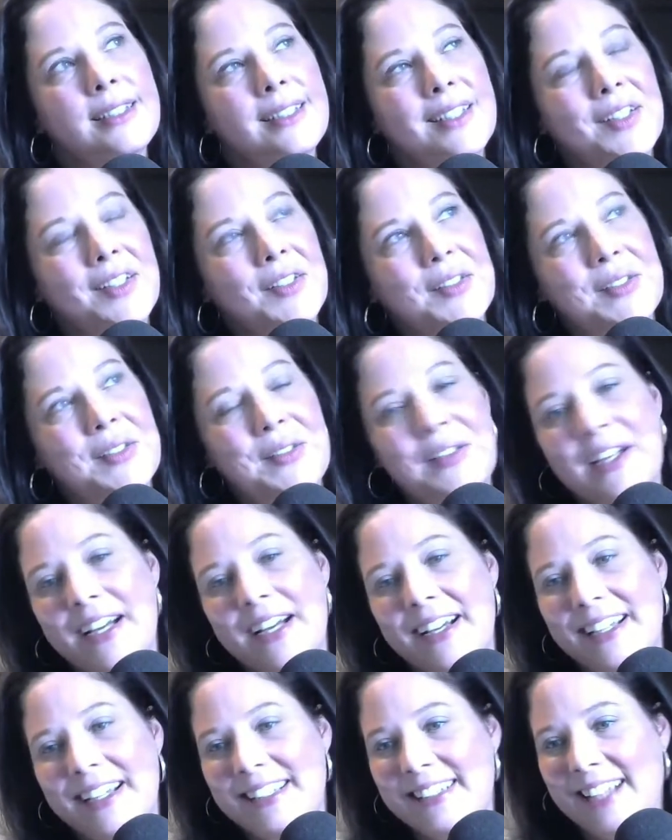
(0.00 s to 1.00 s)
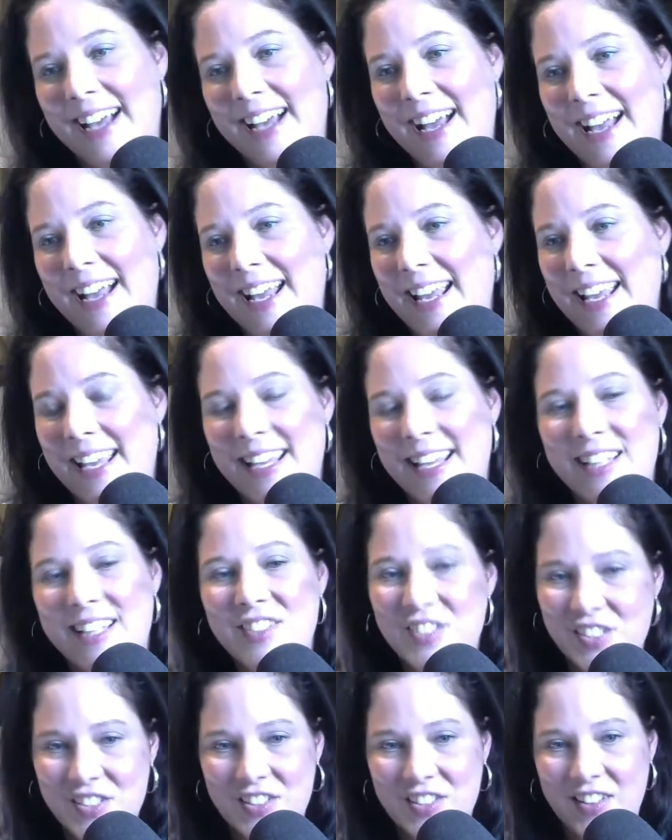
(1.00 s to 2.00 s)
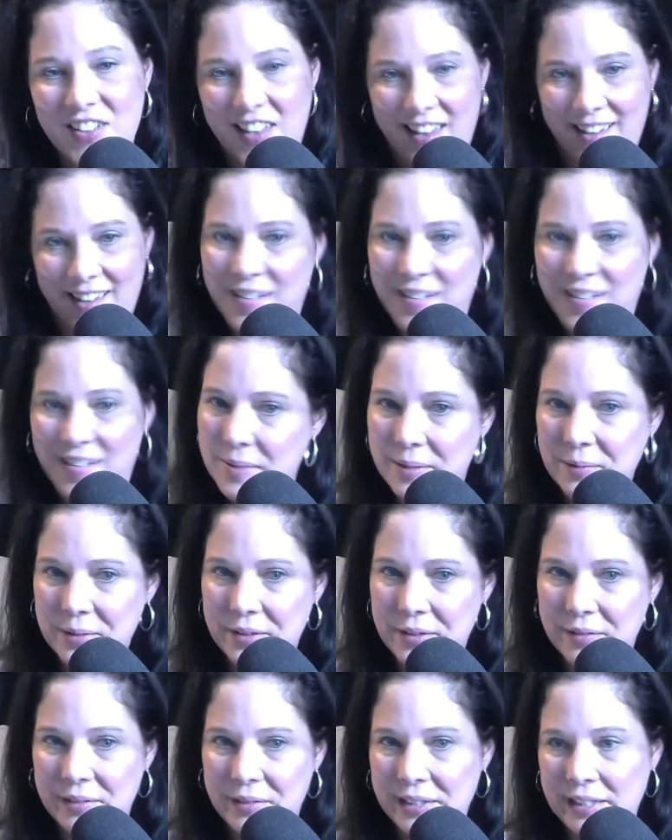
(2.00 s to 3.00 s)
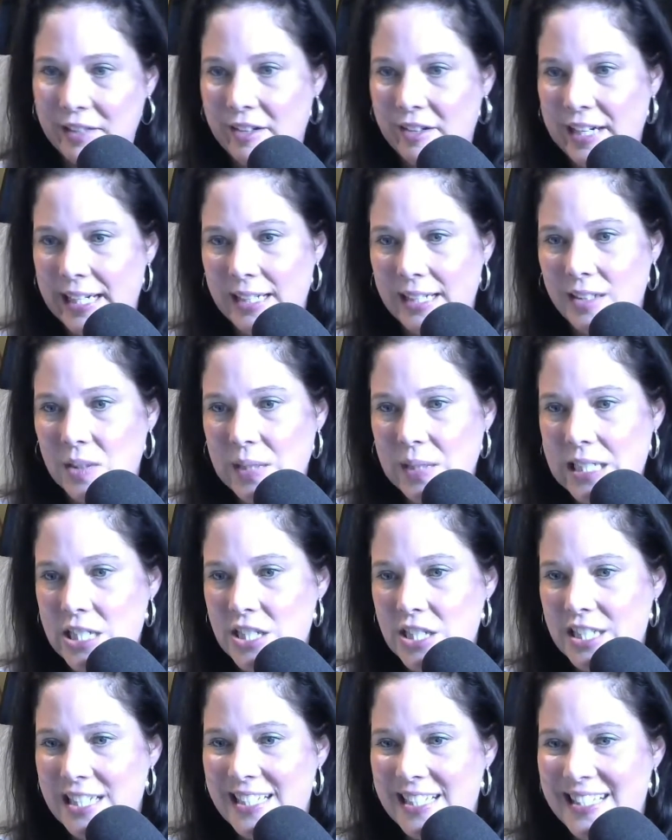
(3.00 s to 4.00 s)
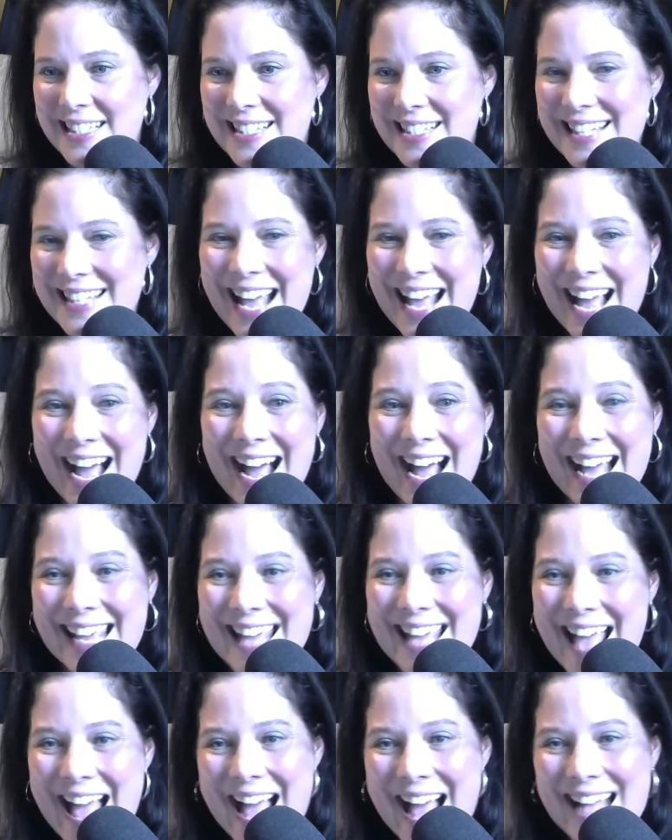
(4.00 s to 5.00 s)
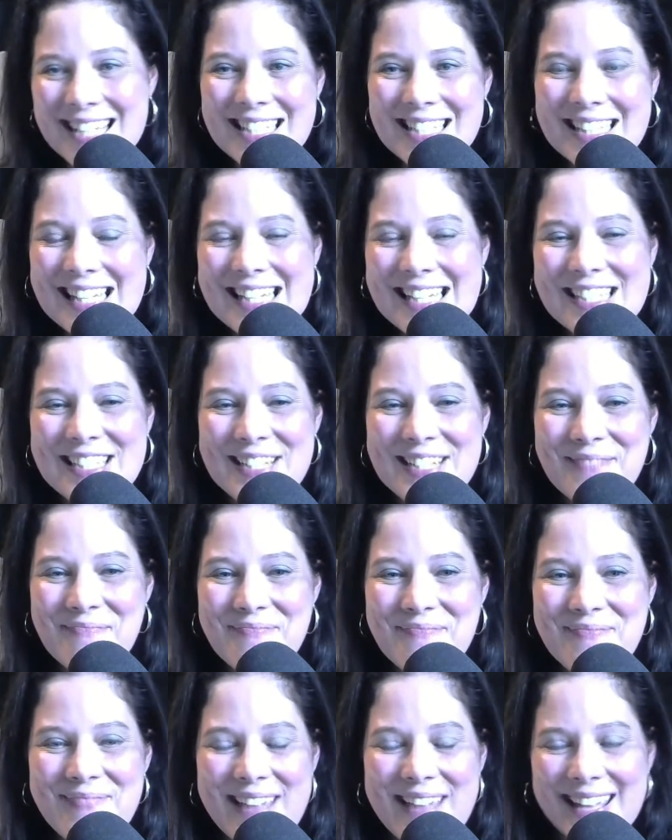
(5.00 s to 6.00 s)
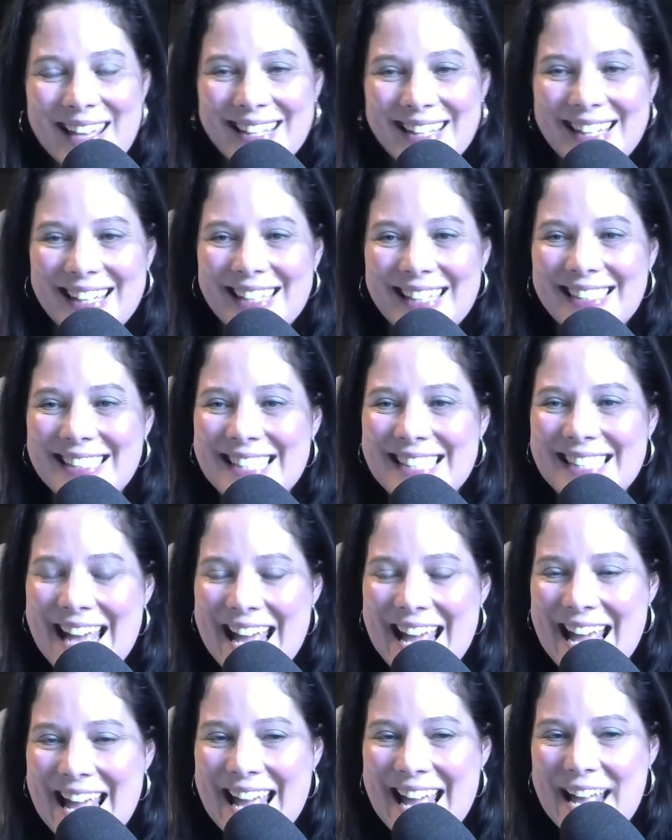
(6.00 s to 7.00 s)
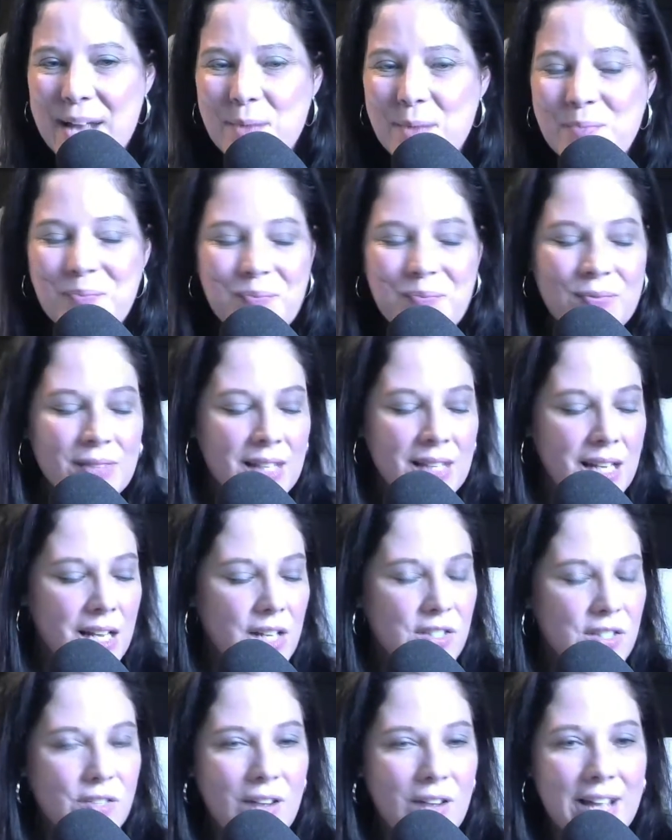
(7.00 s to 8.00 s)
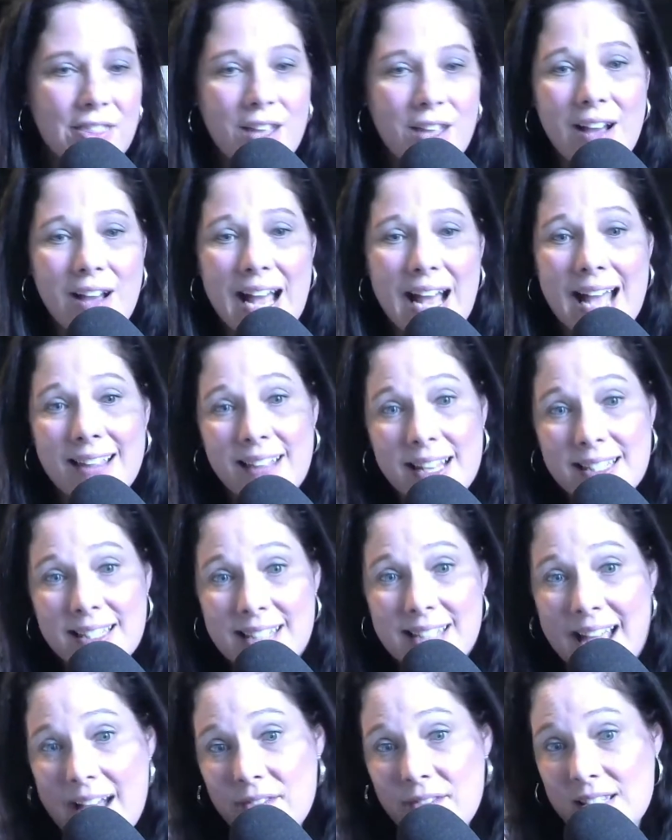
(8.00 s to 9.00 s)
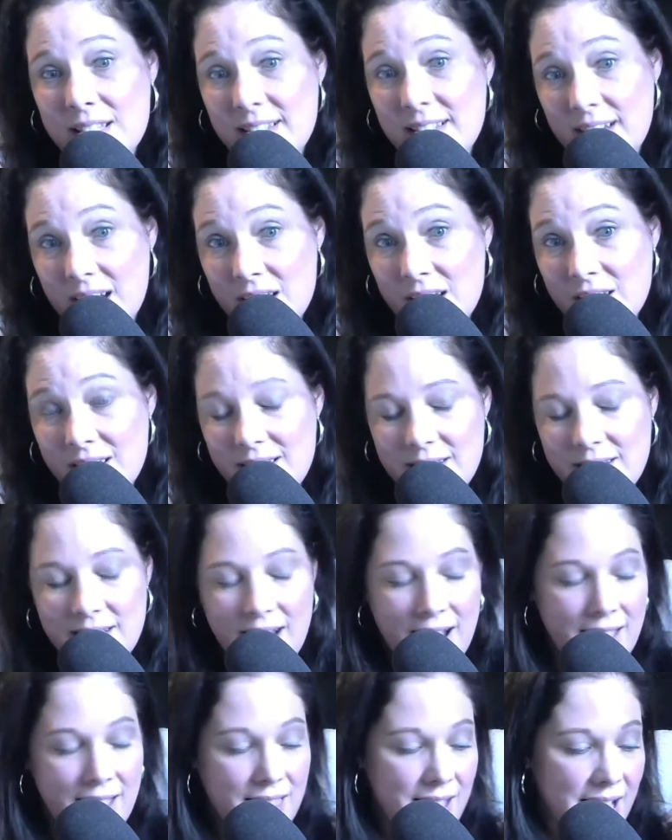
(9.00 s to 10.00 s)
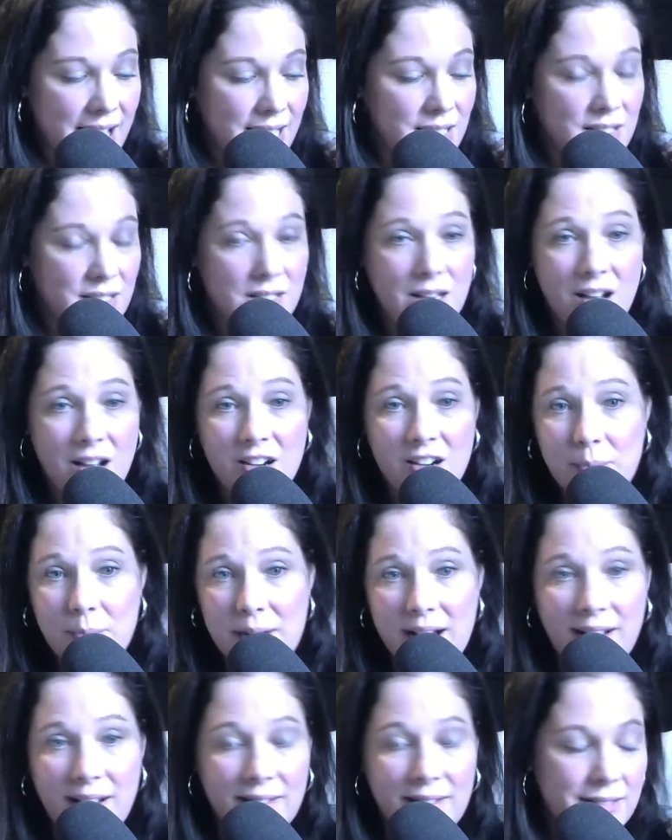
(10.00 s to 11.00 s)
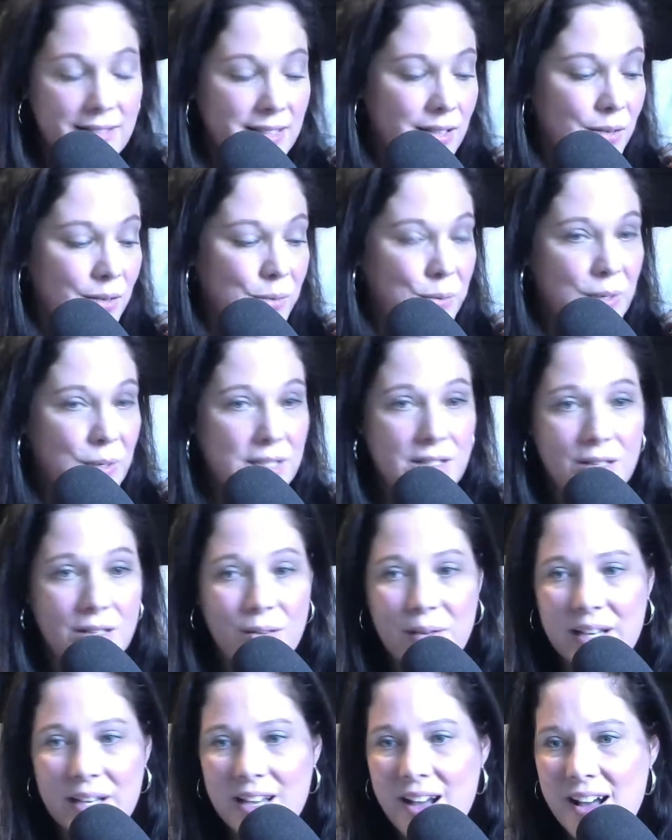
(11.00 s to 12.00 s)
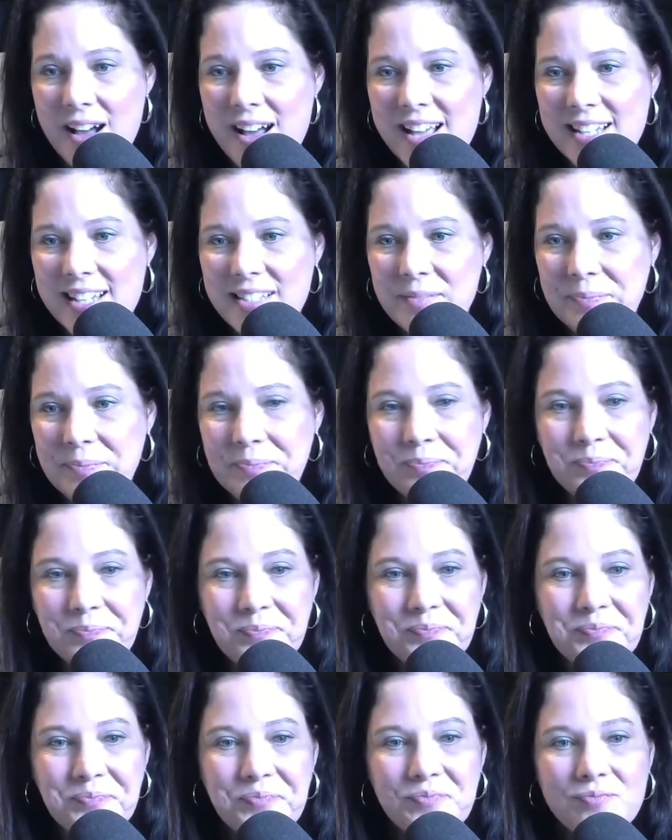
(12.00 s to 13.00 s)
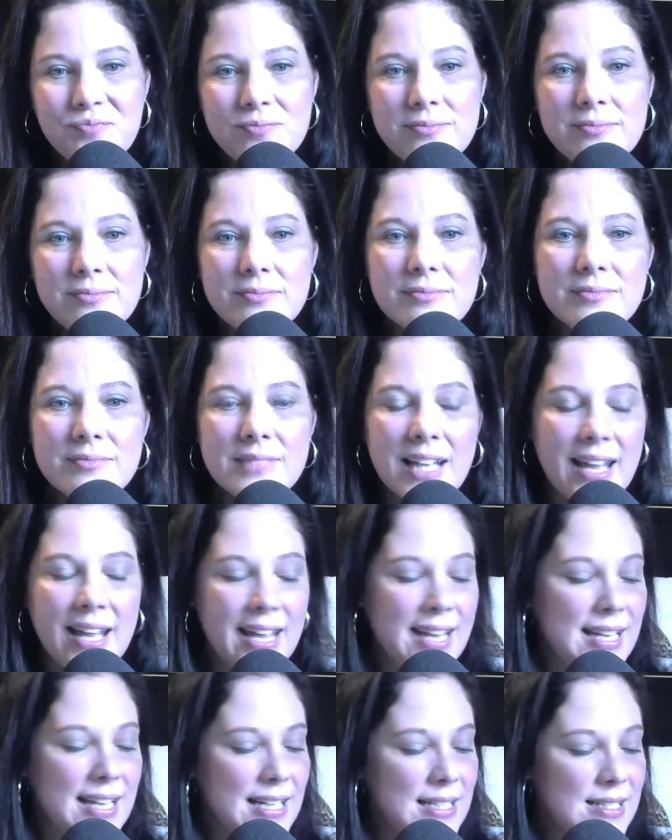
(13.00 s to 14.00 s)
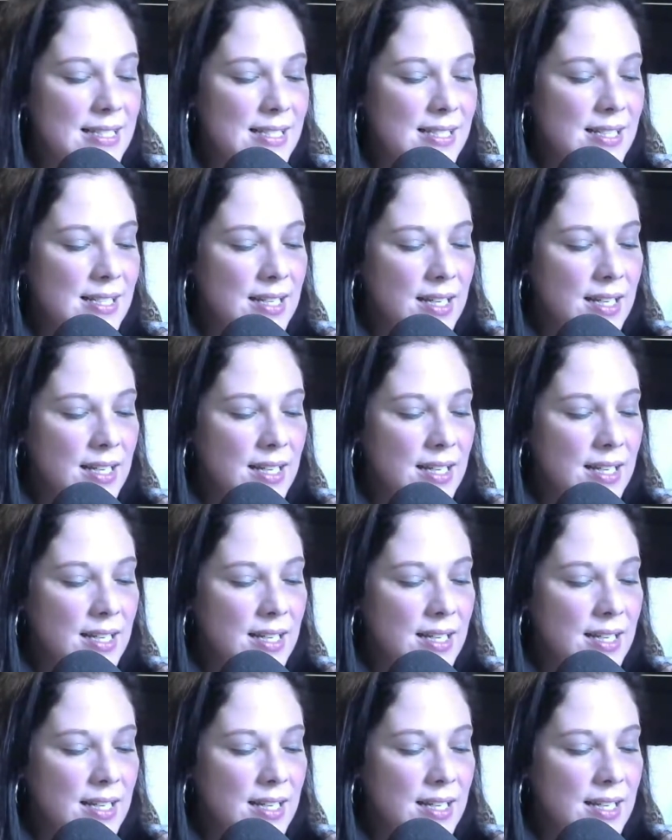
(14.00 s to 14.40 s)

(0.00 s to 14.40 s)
oh, you guys, I just can't come up with really great questions. Hi, Ashley. She made it. Yay. So I thought I like to have discussions, I like to talk about what's going on. And